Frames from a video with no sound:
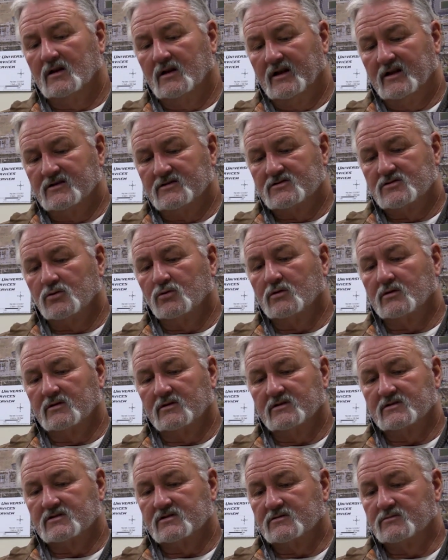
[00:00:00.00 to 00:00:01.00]
In short,
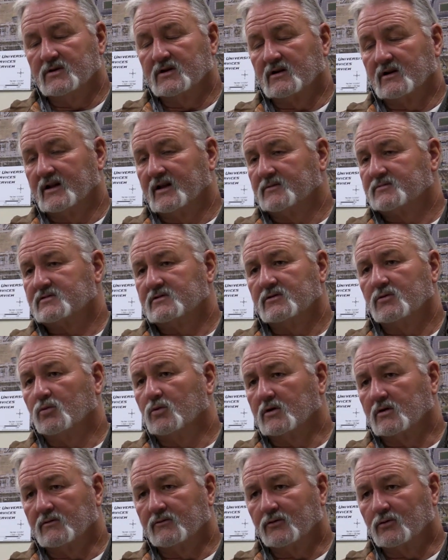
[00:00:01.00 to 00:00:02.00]
this has been an absolutely
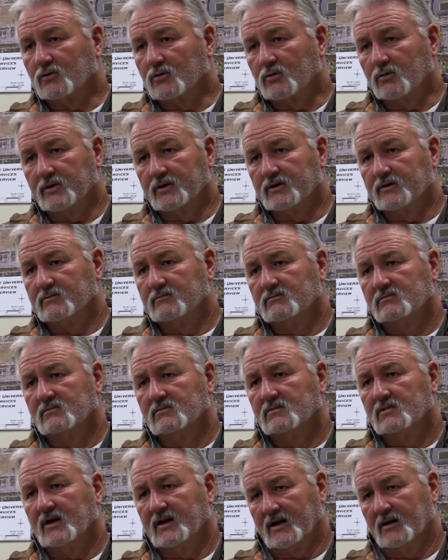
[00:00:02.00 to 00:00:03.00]
wonderful career,
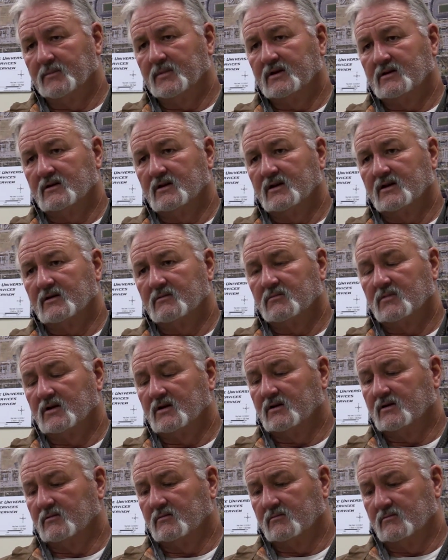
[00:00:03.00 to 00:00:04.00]
and I mean that.
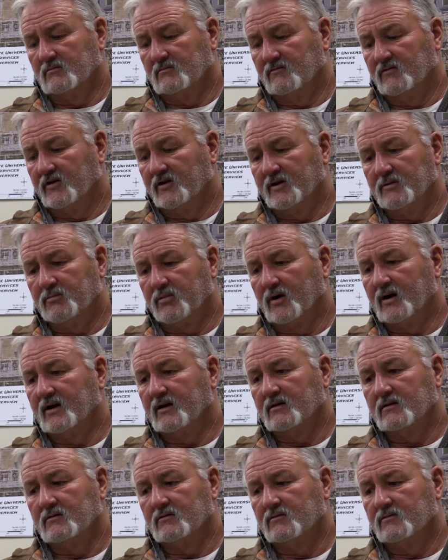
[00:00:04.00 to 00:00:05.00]
I'm very
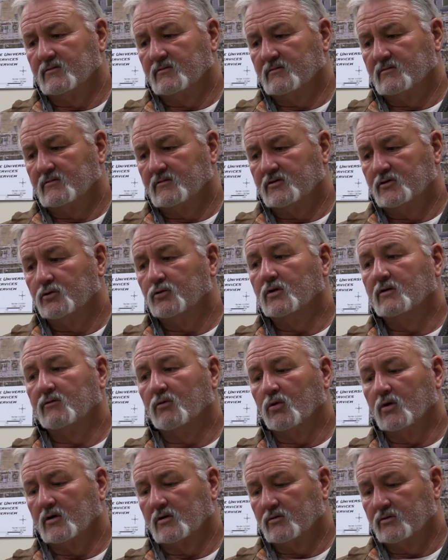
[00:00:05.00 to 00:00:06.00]
proud to have
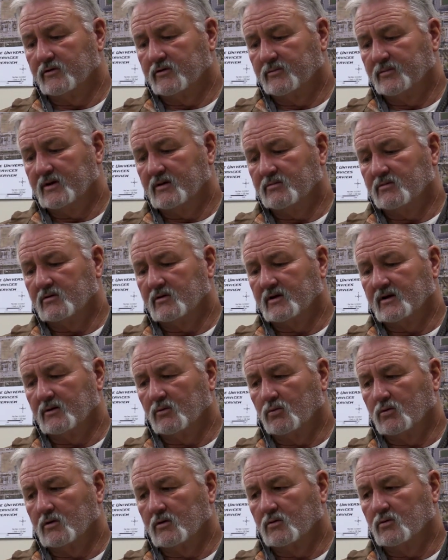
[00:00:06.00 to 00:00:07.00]
worked with people that I
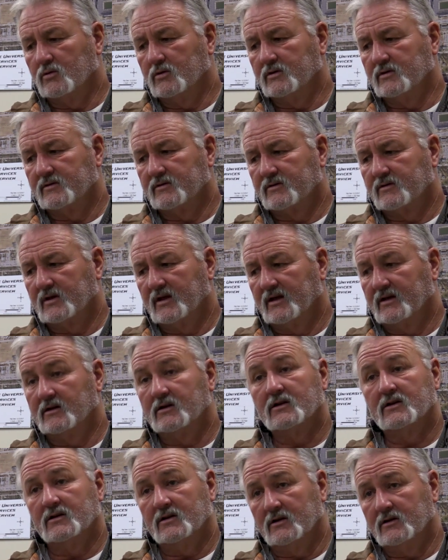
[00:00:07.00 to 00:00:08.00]
work with and
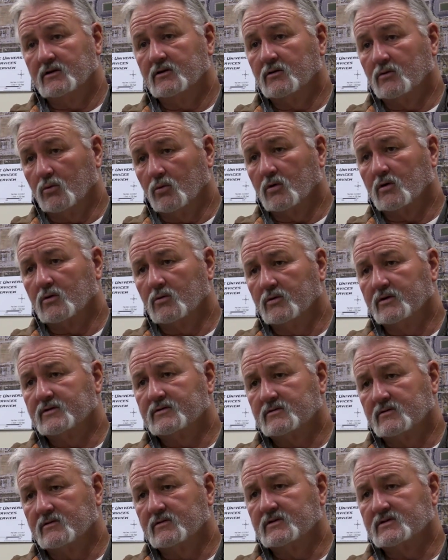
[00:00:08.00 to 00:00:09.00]
continue to work
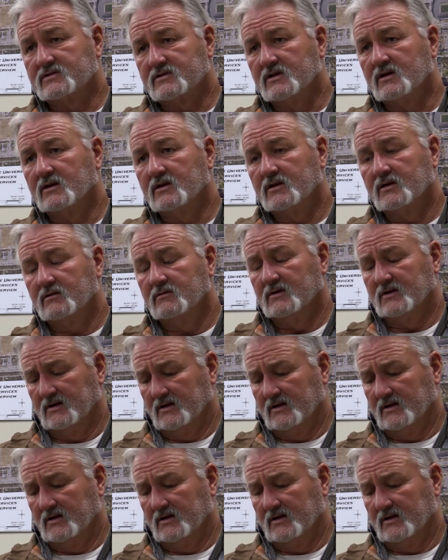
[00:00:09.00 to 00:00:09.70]
with to this day.